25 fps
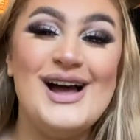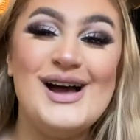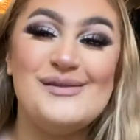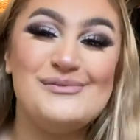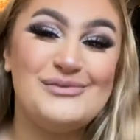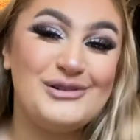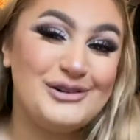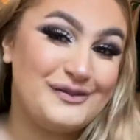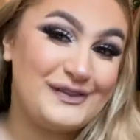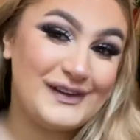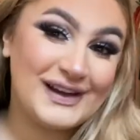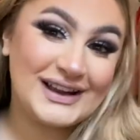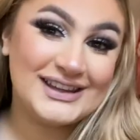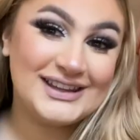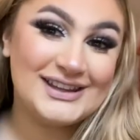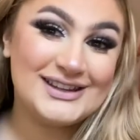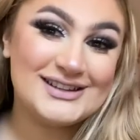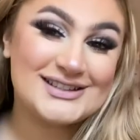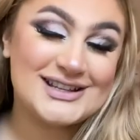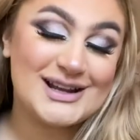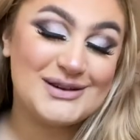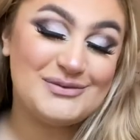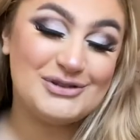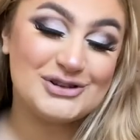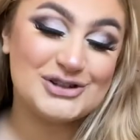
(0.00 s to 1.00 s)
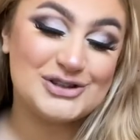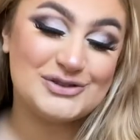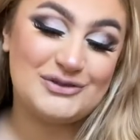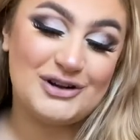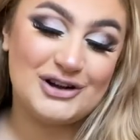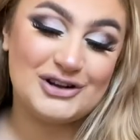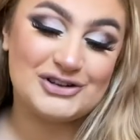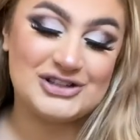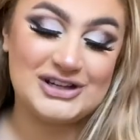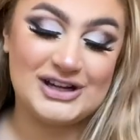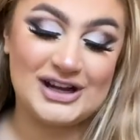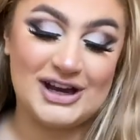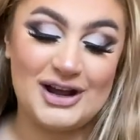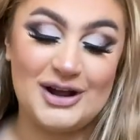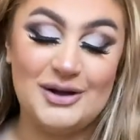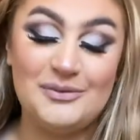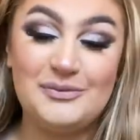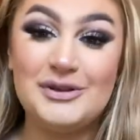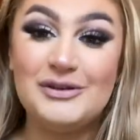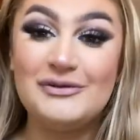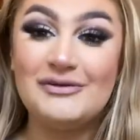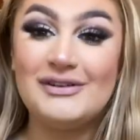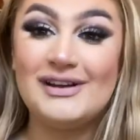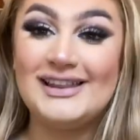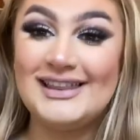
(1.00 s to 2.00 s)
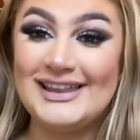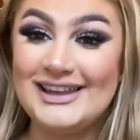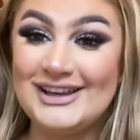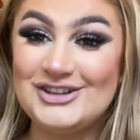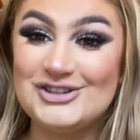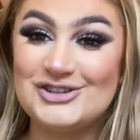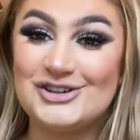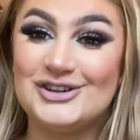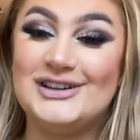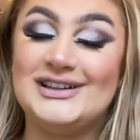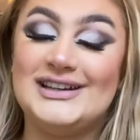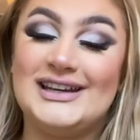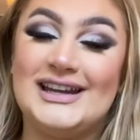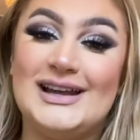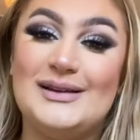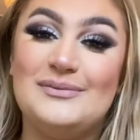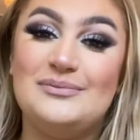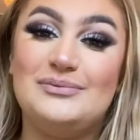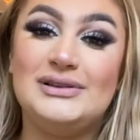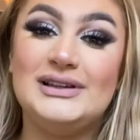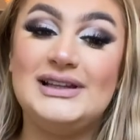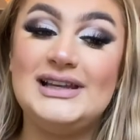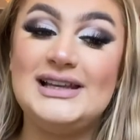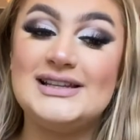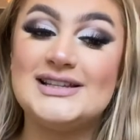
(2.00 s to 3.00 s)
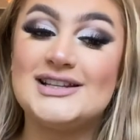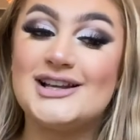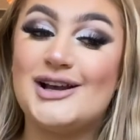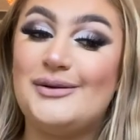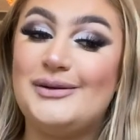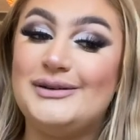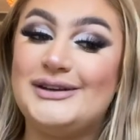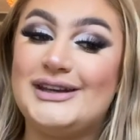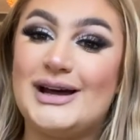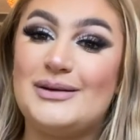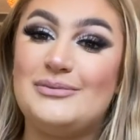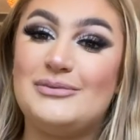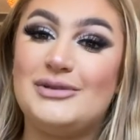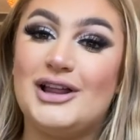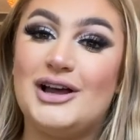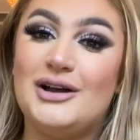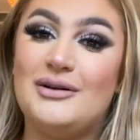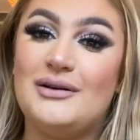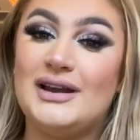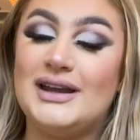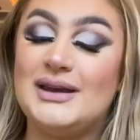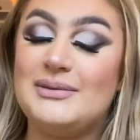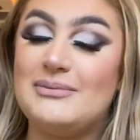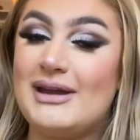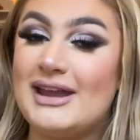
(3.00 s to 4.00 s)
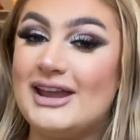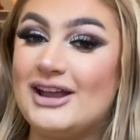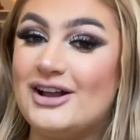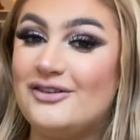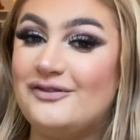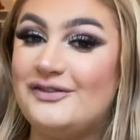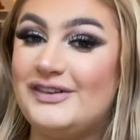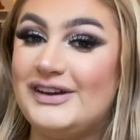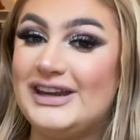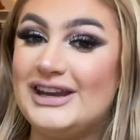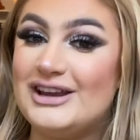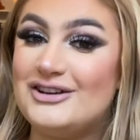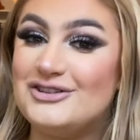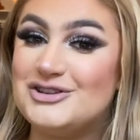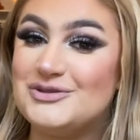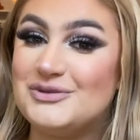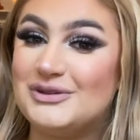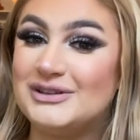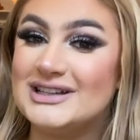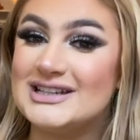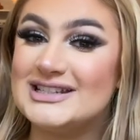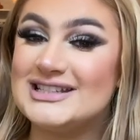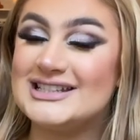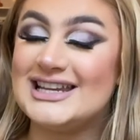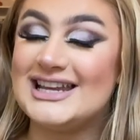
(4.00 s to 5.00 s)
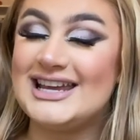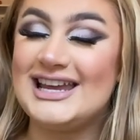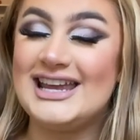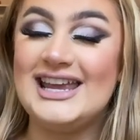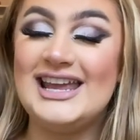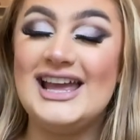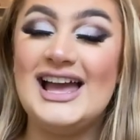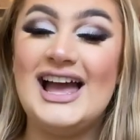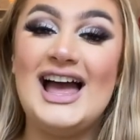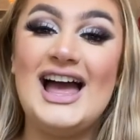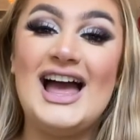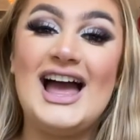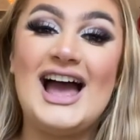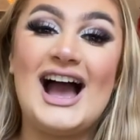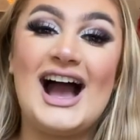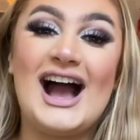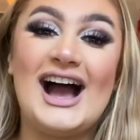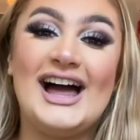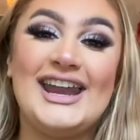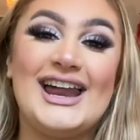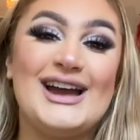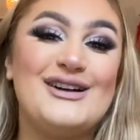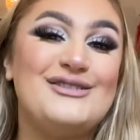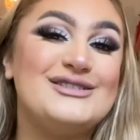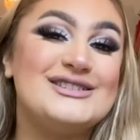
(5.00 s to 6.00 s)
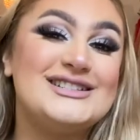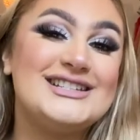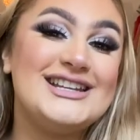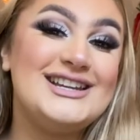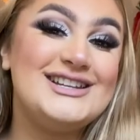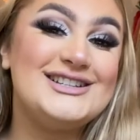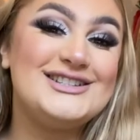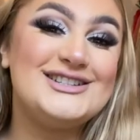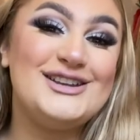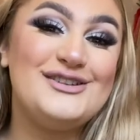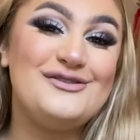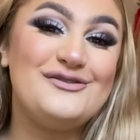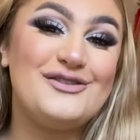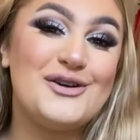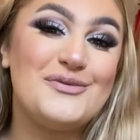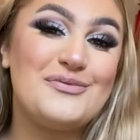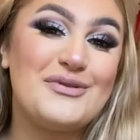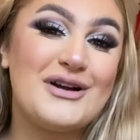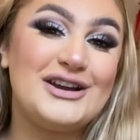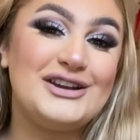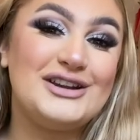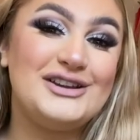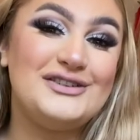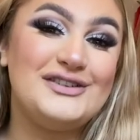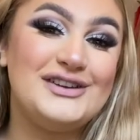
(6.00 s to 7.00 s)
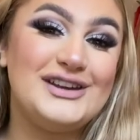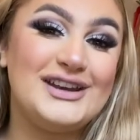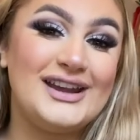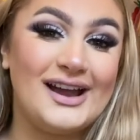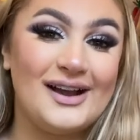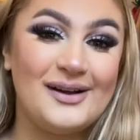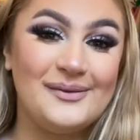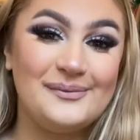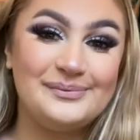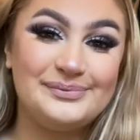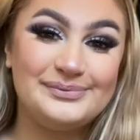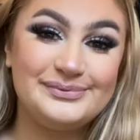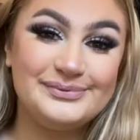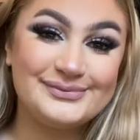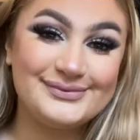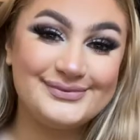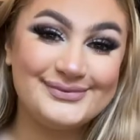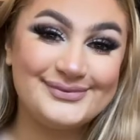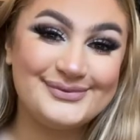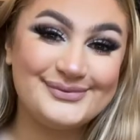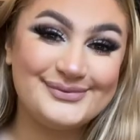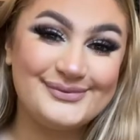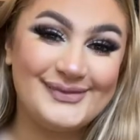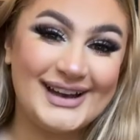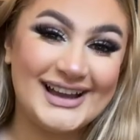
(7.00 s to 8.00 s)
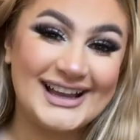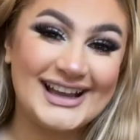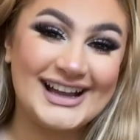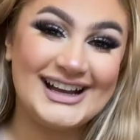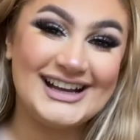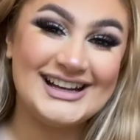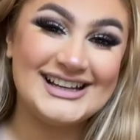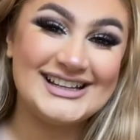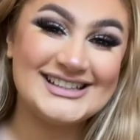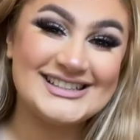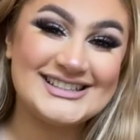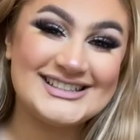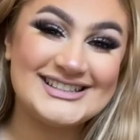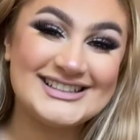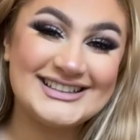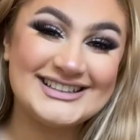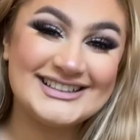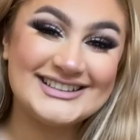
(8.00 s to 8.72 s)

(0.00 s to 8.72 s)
But thank you so much for watching. I hope you really enjoyed it. Please comment down below any makeup videos you want to see. And I will see you soon for a brand new video. Bye, guys.